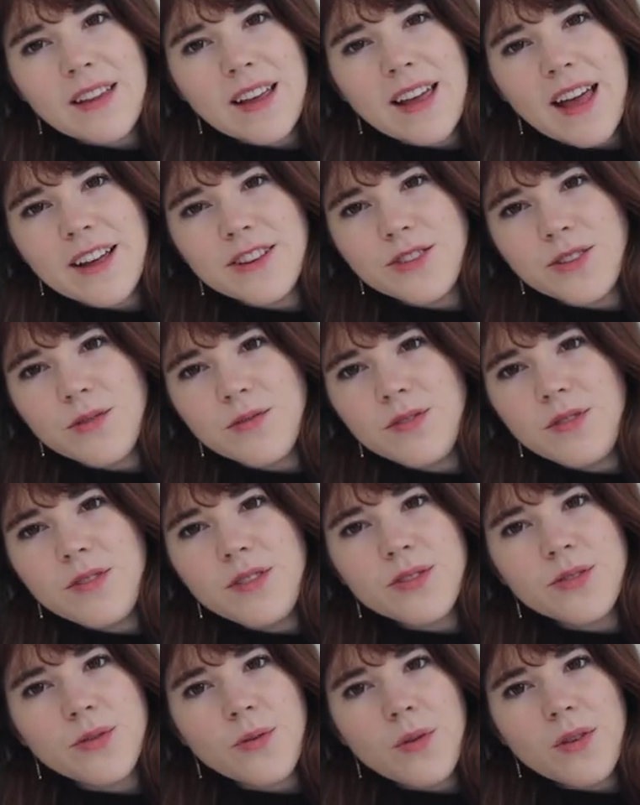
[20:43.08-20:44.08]
Like, I don't know
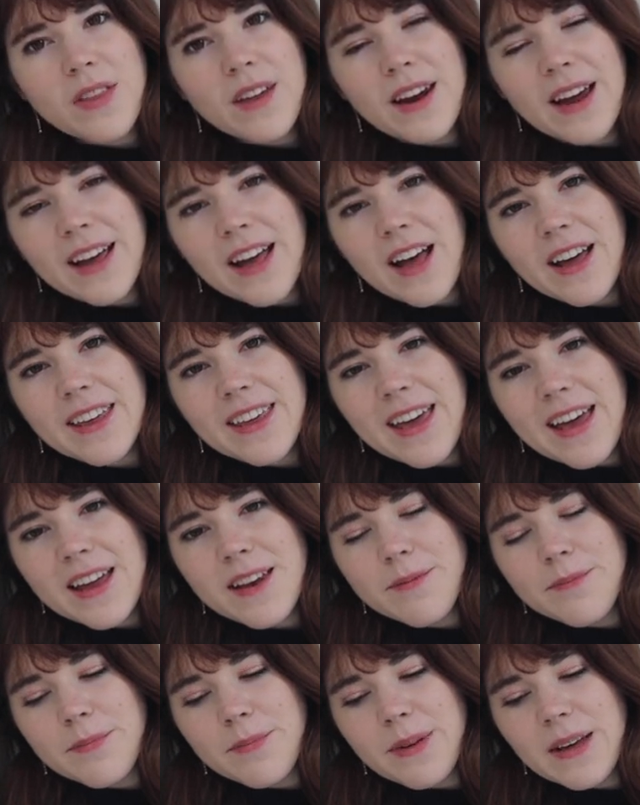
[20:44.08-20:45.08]
the score that I got
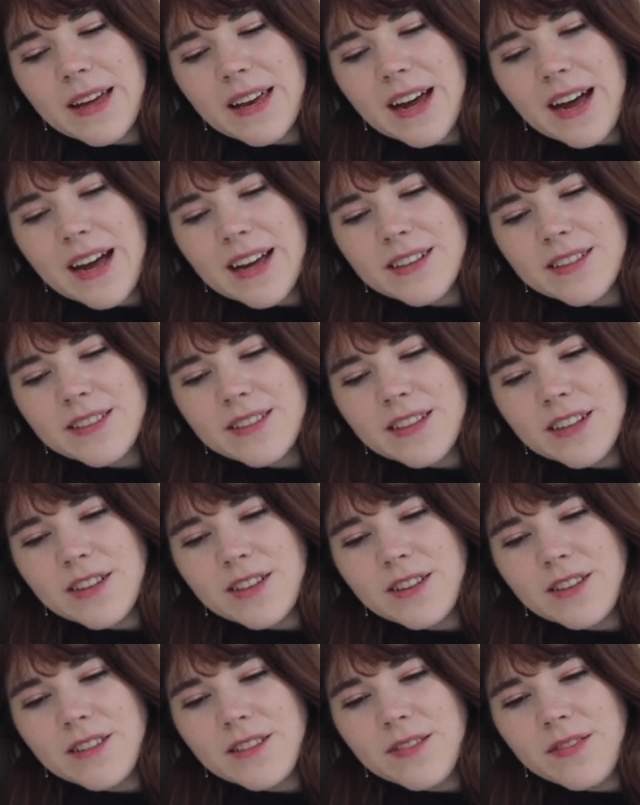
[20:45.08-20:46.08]
yet, but I
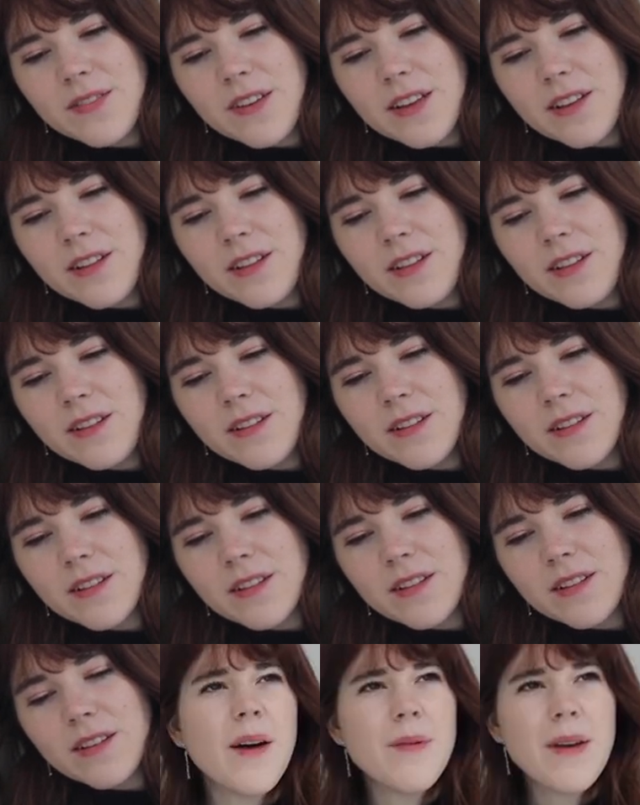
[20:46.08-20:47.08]
still feel...
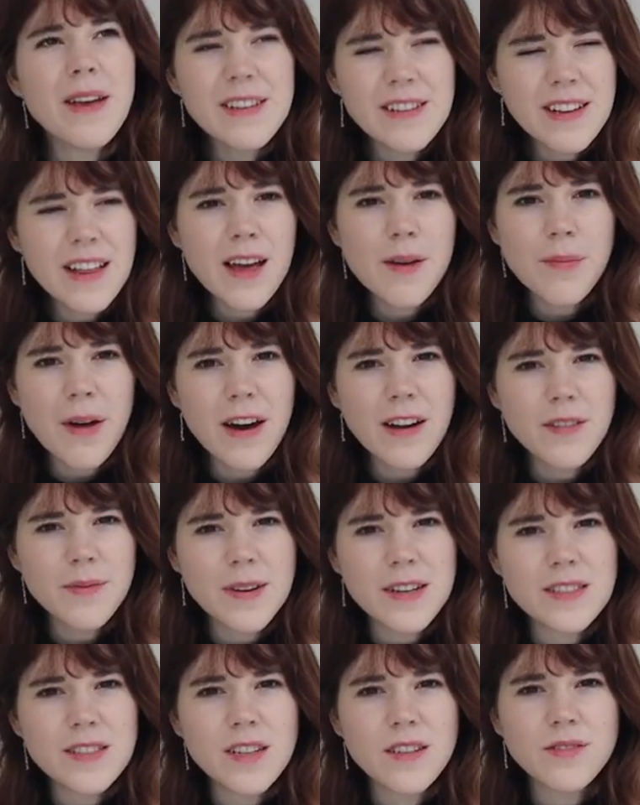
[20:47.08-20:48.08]
Basically, I'm proud of
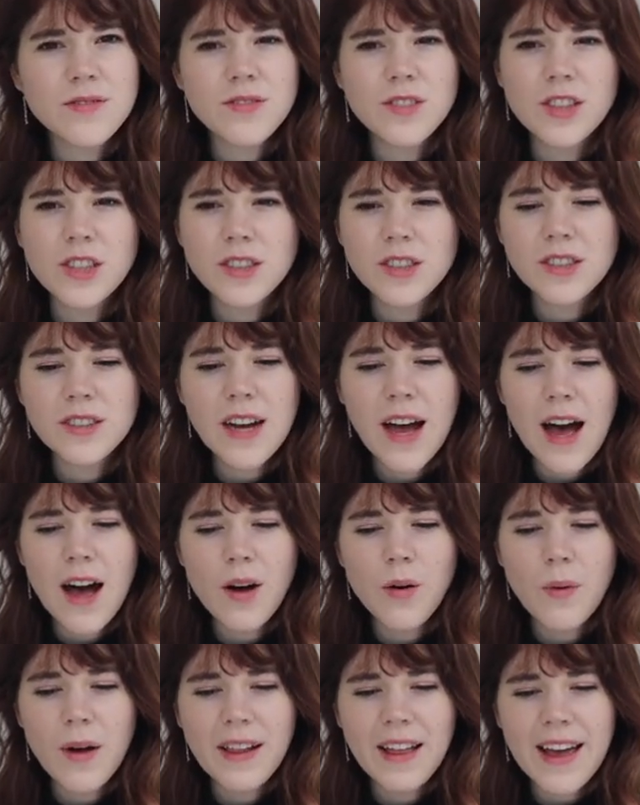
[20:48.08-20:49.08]
myself for
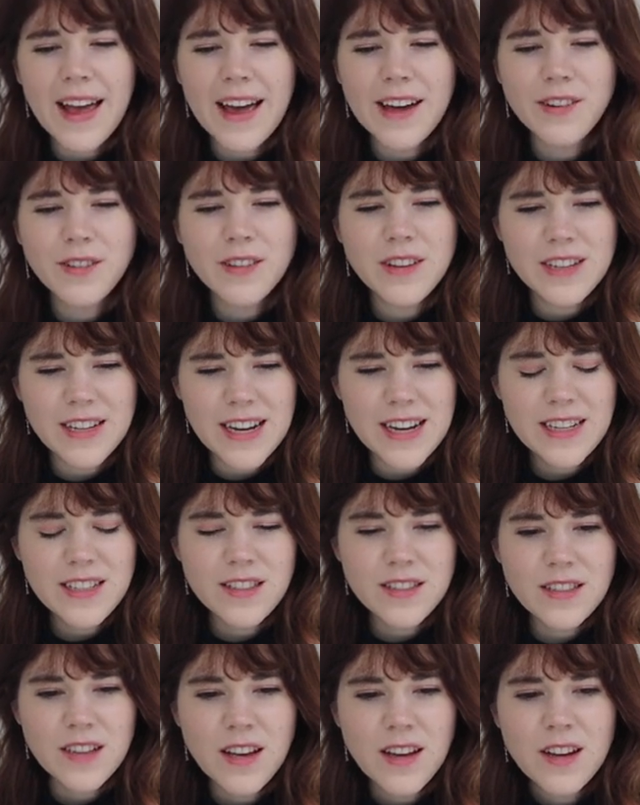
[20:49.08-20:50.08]
how well I handled the
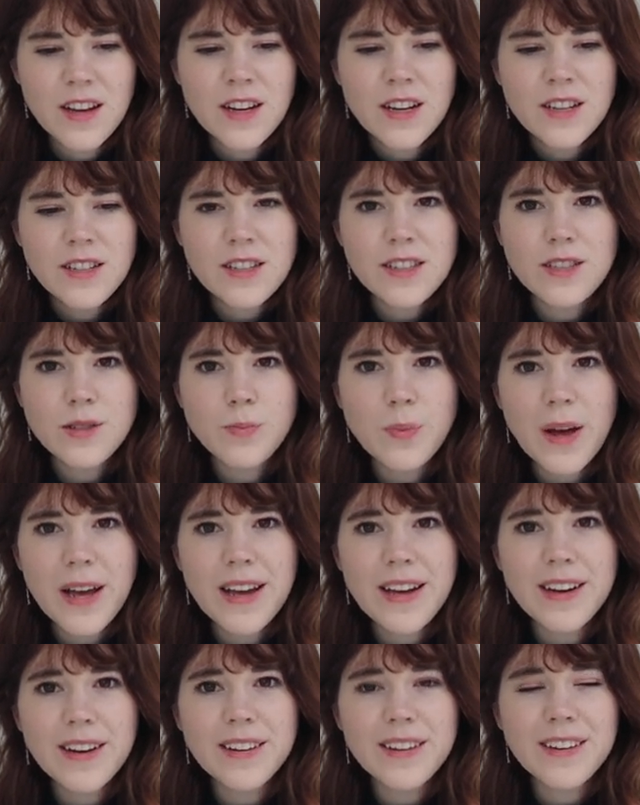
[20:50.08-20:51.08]
test,
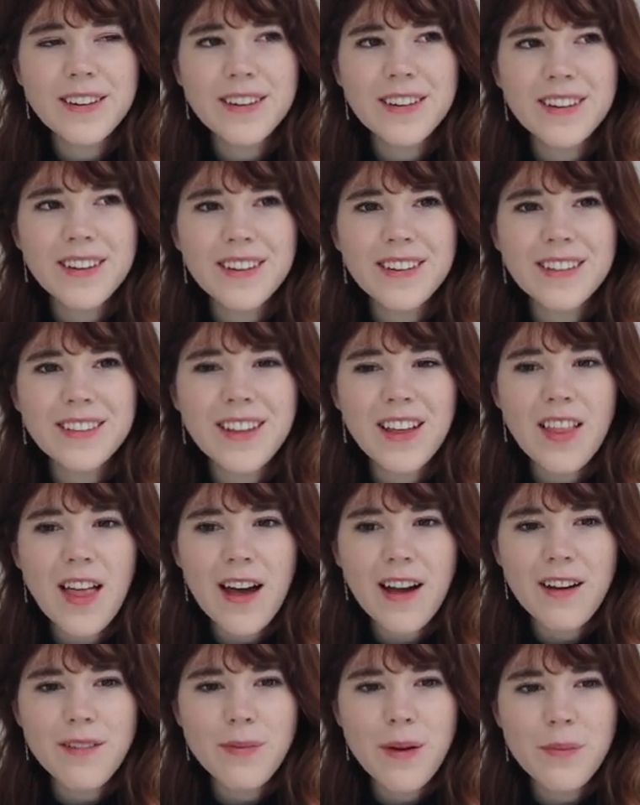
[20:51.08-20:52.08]
despite the
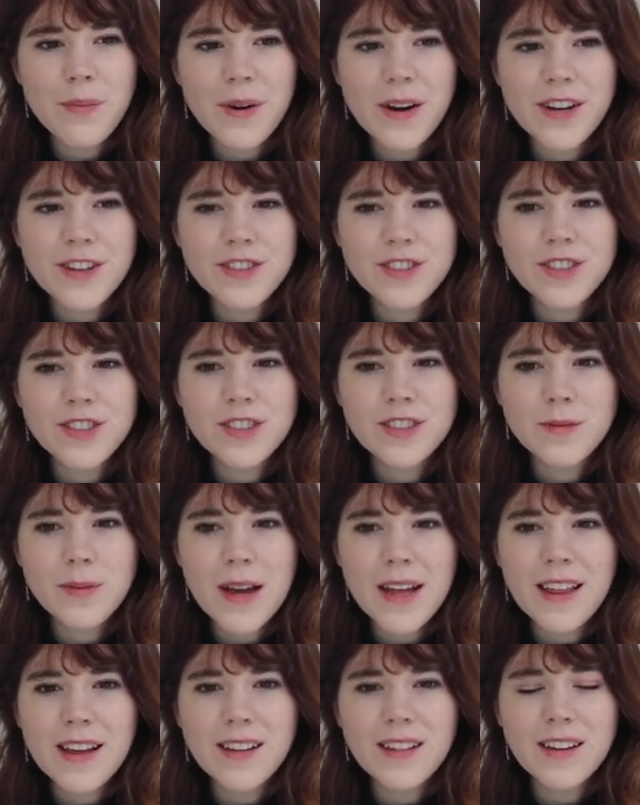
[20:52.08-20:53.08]
lack of preparation,
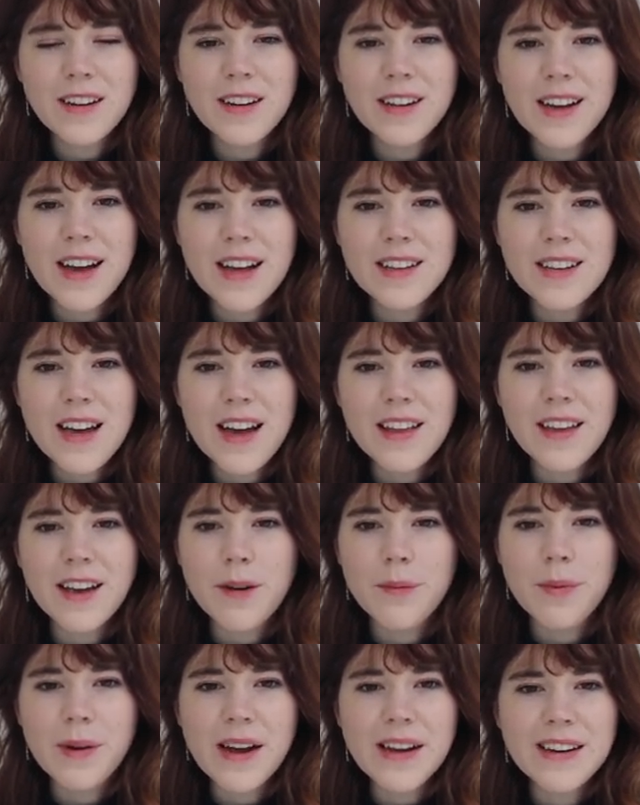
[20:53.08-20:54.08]
despite, like, literally, guys, I had,
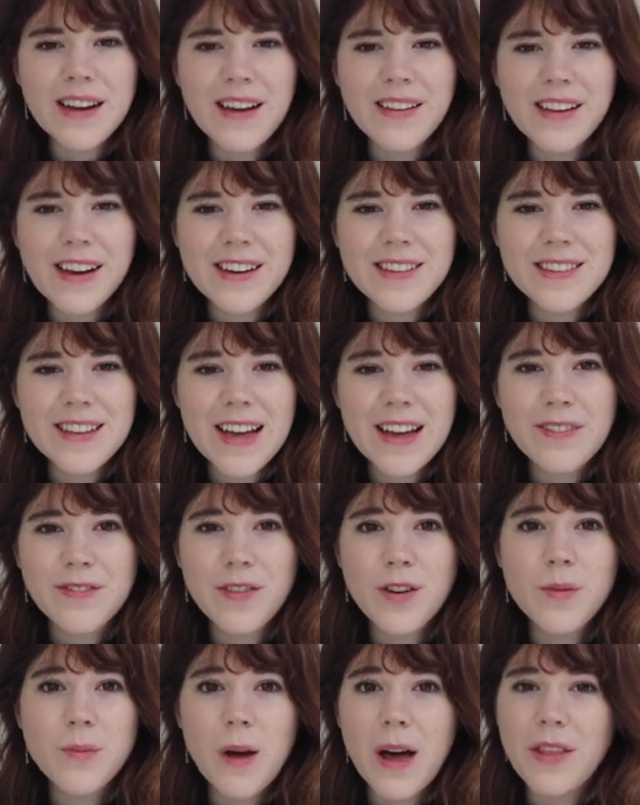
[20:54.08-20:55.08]
like, a breakdown last night
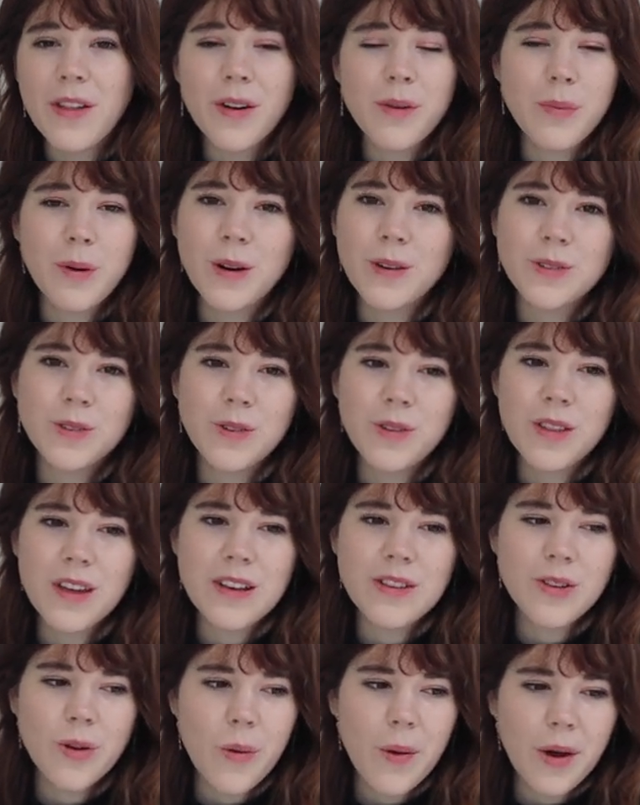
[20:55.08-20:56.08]
from other personal
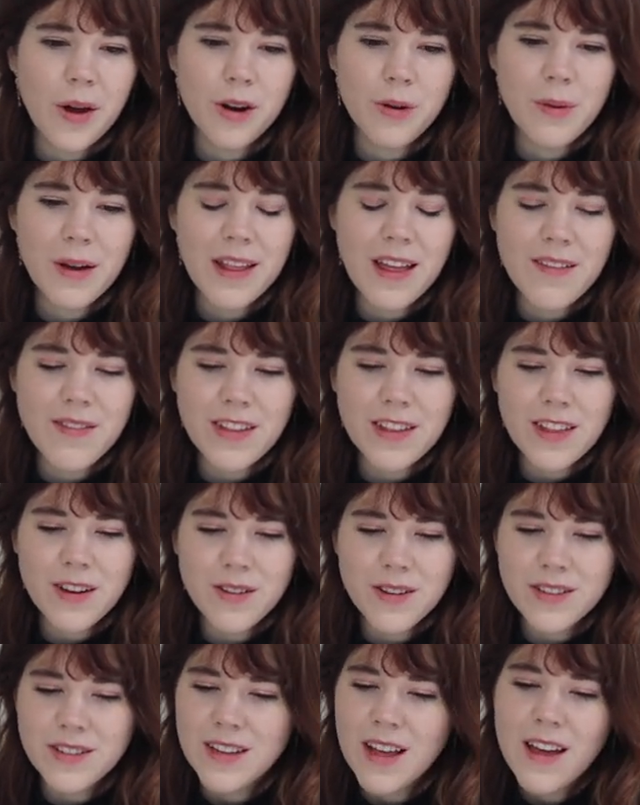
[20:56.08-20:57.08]
things going on in my life. Like,
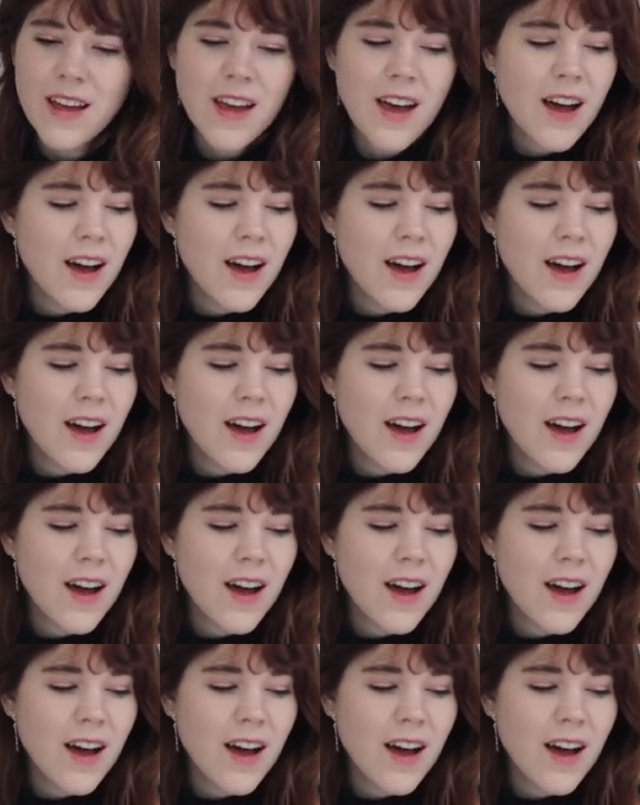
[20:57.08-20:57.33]
there was...